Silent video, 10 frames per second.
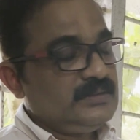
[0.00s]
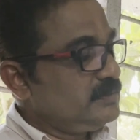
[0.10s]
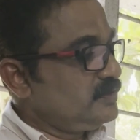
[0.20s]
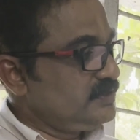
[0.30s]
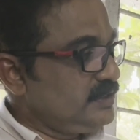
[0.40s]

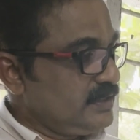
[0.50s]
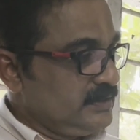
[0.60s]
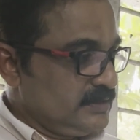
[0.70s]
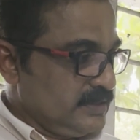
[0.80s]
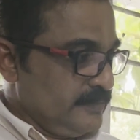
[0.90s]
procedure
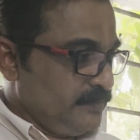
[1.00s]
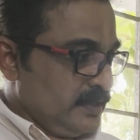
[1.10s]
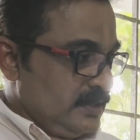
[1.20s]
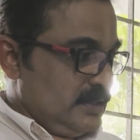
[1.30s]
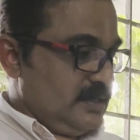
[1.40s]
is
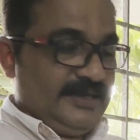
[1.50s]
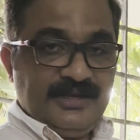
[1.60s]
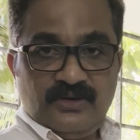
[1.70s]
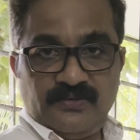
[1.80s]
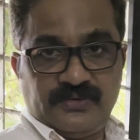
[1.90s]

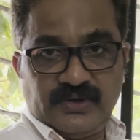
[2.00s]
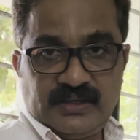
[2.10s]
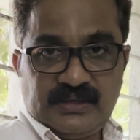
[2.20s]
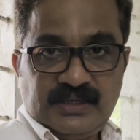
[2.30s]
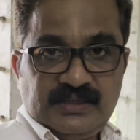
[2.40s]
egophony,
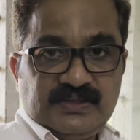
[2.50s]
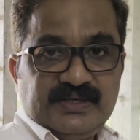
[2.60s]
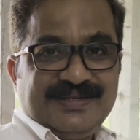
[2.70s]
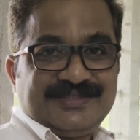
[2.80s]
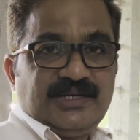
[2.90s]
that is
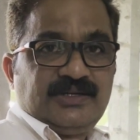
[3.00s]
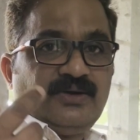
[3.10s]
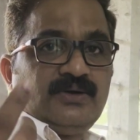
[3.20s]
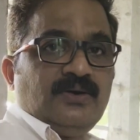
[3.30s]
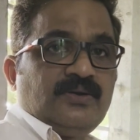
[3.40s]
nasal
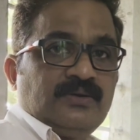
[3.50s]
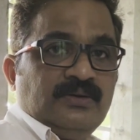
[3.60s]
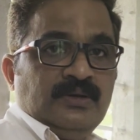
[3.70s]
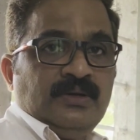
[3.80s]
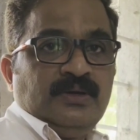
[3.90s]
tone
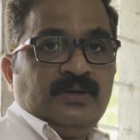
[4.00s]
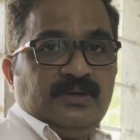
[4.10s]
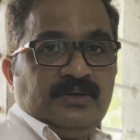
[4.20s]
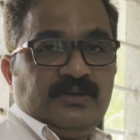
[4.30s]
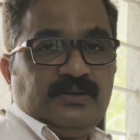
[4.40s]

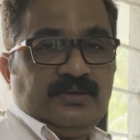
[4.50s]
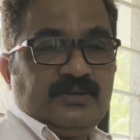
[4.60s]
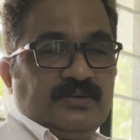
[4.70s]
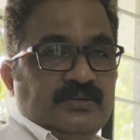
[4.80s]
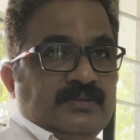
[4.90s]

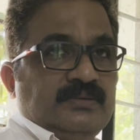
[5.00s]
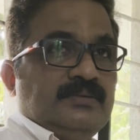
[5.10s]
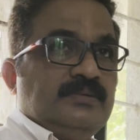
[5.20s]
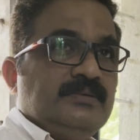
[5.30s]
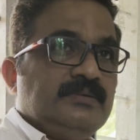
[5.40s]
or
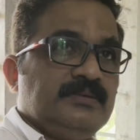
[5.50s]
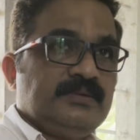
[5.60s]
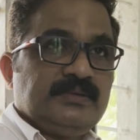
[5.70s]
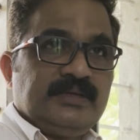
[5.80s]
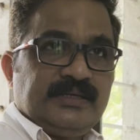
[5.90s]

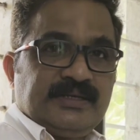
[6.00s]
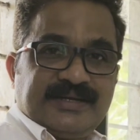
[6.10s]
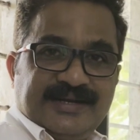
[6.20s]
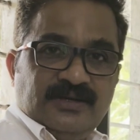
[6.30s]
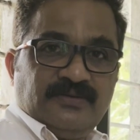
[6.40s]
like the
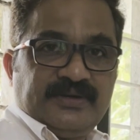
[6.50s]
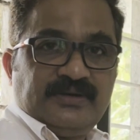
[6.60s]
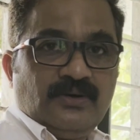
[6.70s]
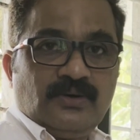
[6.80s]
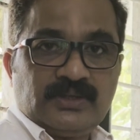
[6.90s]
cry of a
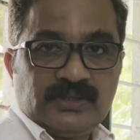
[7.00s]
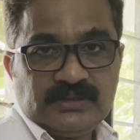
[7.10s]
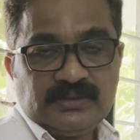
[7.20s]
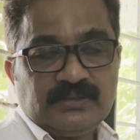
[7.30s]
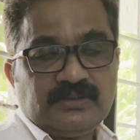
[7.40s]
goat.
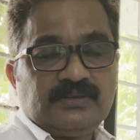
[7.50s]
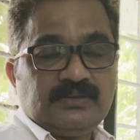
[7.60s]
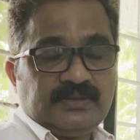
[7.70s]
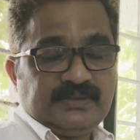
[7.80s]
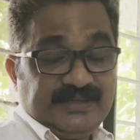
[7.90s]

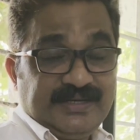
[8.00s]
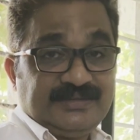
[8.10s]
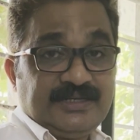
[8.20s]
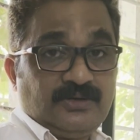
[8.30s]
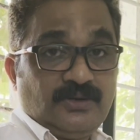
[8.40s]
It's a
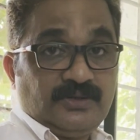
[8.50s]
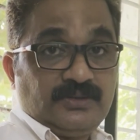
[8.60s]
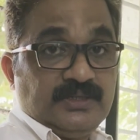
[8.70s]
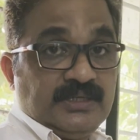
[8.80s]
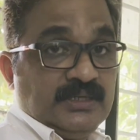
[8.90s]
nasal tone
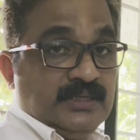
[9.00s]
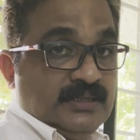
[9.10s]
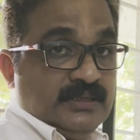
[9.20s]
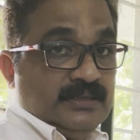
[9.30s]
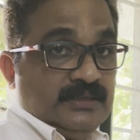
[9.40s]
to
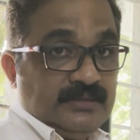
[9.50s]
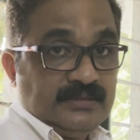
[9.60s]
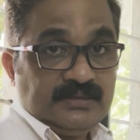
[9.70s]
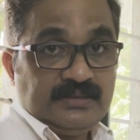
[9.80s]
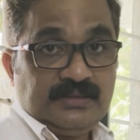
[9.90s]

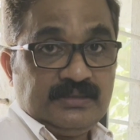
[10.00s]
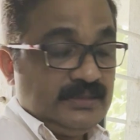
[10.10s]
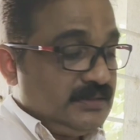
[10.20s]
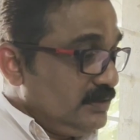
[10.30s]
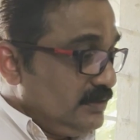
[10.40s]

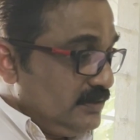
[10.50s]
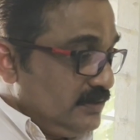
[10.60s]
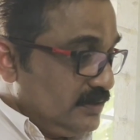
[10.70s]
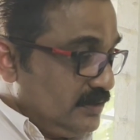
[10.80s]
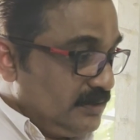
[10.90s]
the
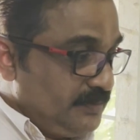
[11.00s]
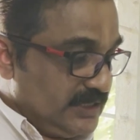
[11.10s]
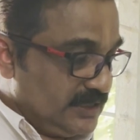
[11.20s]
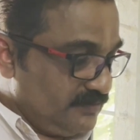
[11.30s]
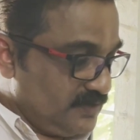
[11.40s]

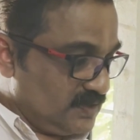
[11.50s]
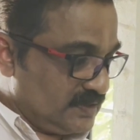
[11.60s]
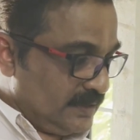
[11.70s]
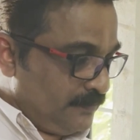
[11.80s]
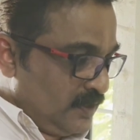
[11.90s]
repeated words.
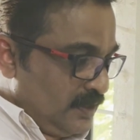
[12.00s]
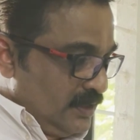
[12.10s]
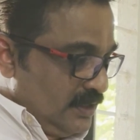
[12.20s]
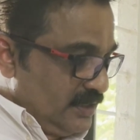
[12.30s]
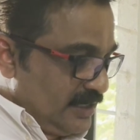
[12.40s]

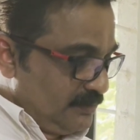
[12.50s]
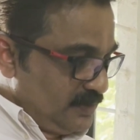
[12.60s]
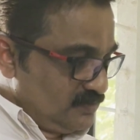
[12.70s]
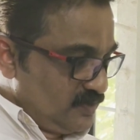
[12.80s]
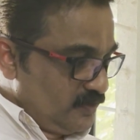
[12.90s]
It
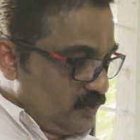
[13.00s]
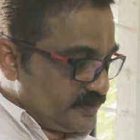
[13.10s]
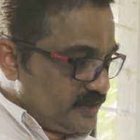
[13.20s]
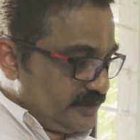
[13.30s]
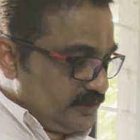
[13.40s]
happens when you
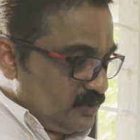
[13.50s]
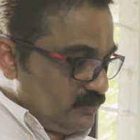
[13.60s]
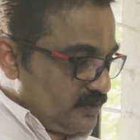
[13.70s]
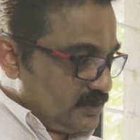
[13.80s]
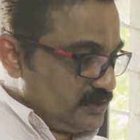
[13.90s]
auscultate
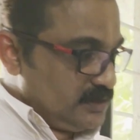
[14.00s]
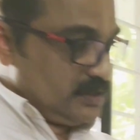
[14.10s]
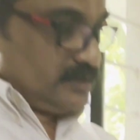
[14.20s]
over the